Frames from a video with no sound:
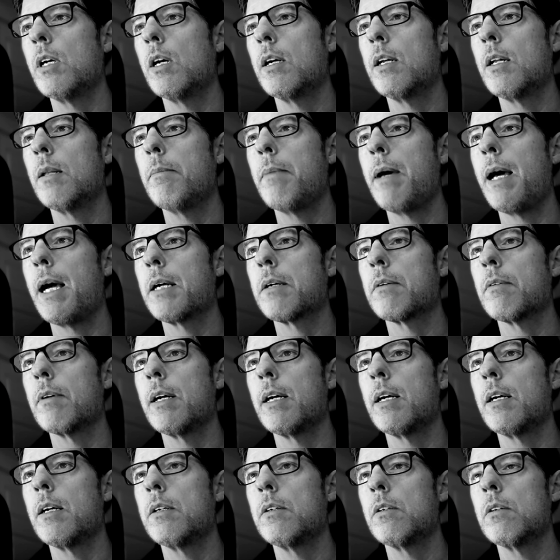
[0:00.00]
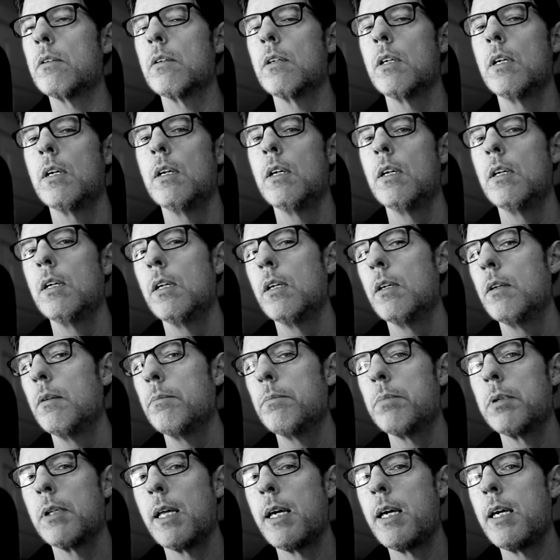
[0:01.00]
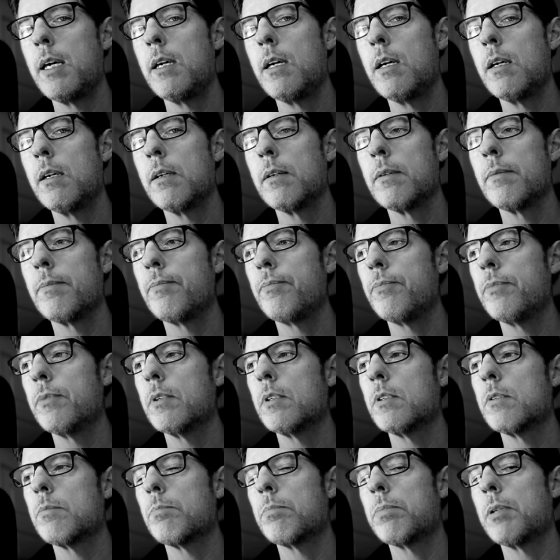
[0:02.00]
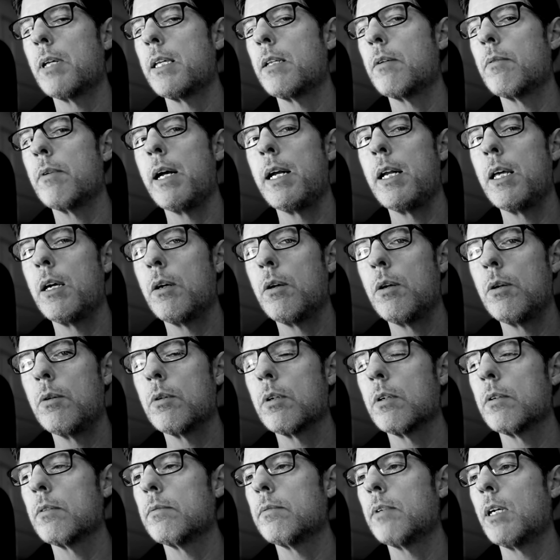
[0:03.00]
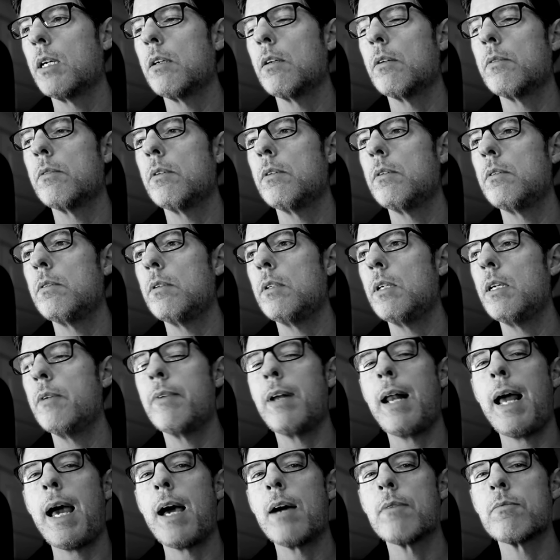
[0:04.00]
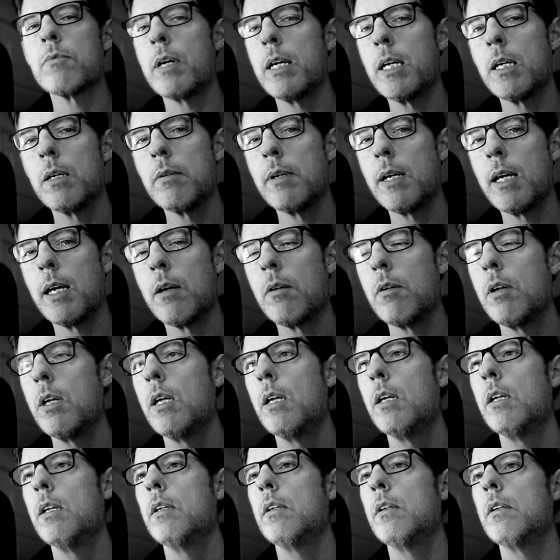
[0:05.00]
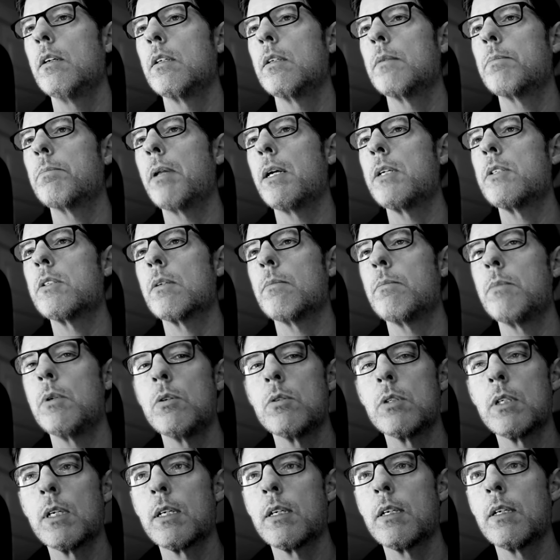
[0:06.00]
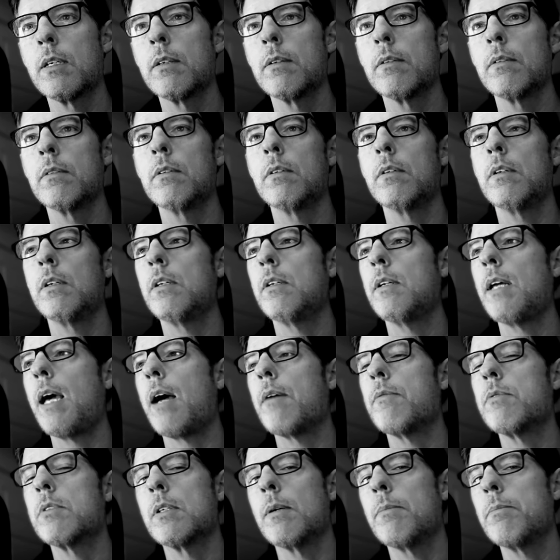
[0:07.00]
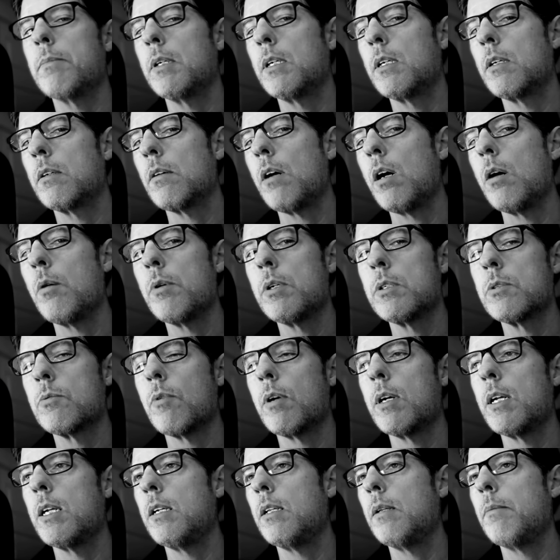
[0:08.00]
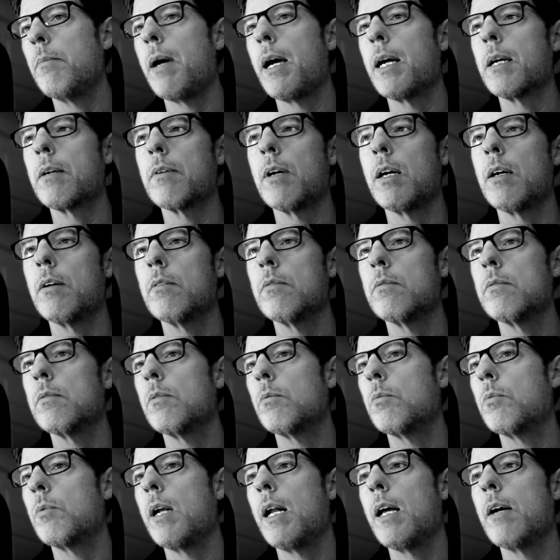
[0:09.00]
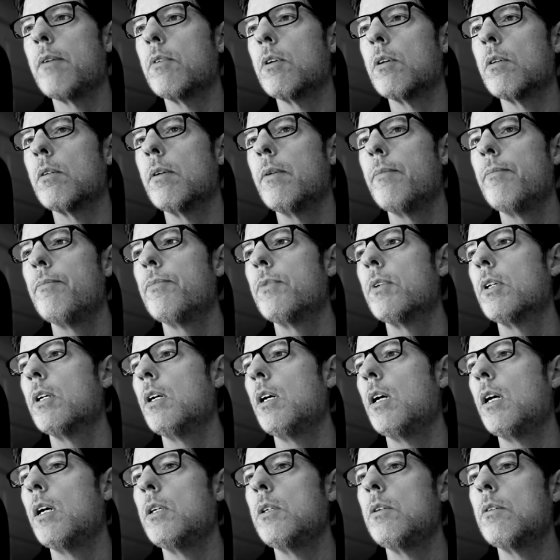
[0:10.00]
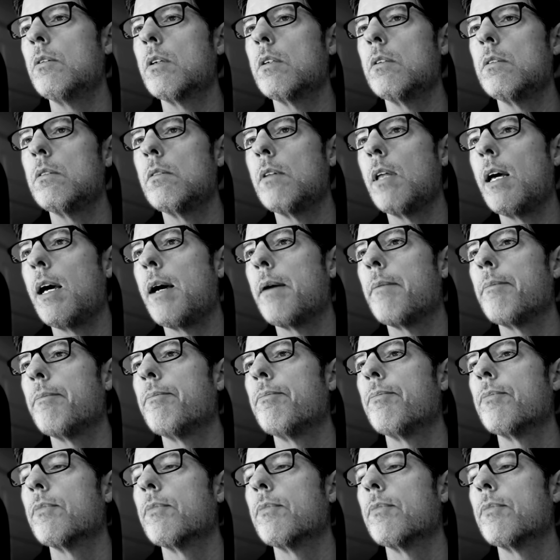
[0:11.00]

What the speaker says: on in the background, or play the radio, or I don't know, do they even have radio now? Play some music and have something always running in the background or whatever. You can do that.